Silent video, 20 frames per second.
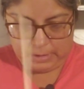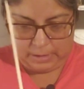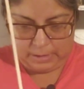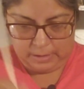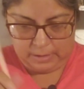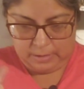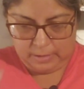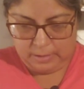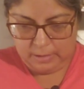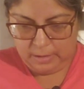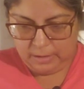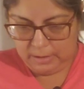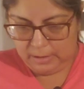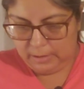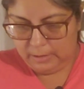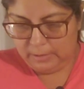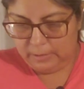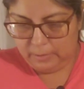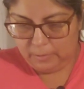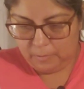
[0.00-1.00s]
And
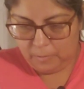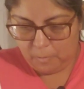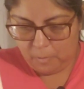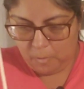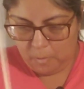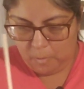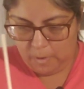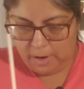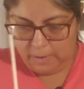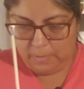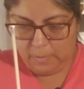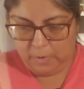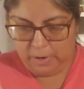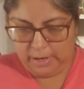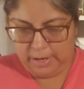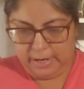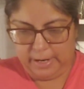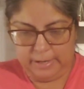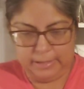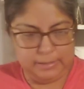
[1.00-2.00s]
then one more,
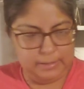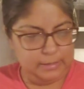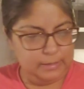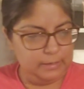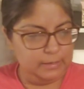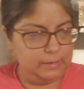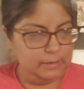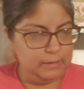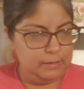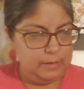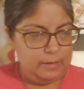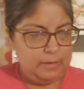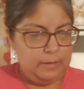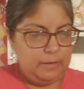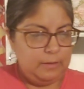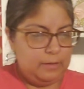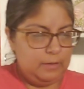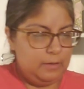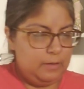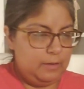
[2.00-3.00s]
guys.
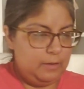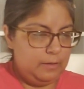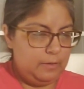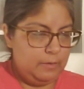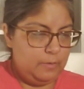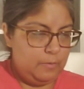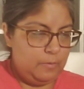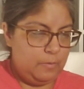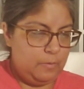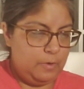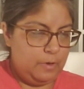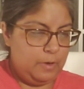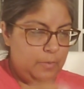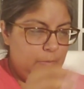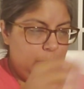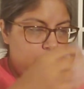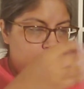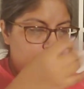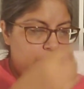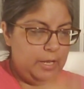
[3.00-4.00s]
One
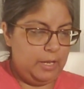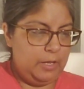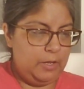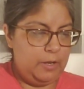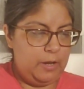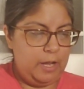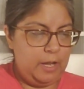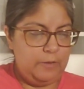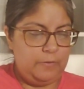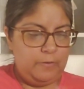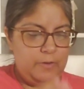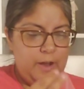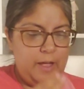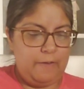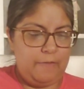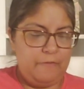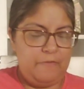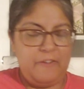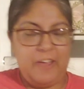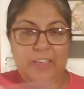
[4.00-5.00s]
more. Thank you guys for
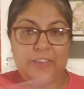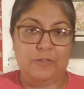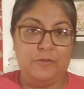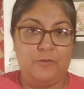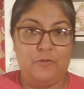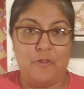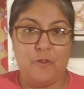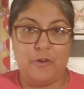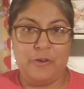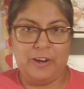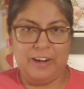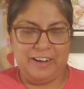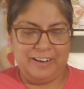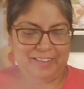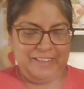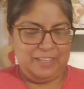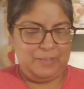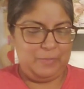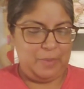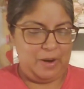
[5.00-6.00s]
not fast forwarding
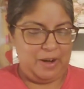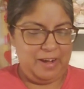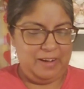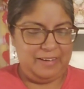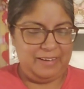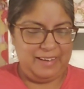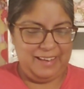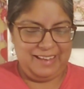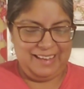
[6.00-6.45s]
this part.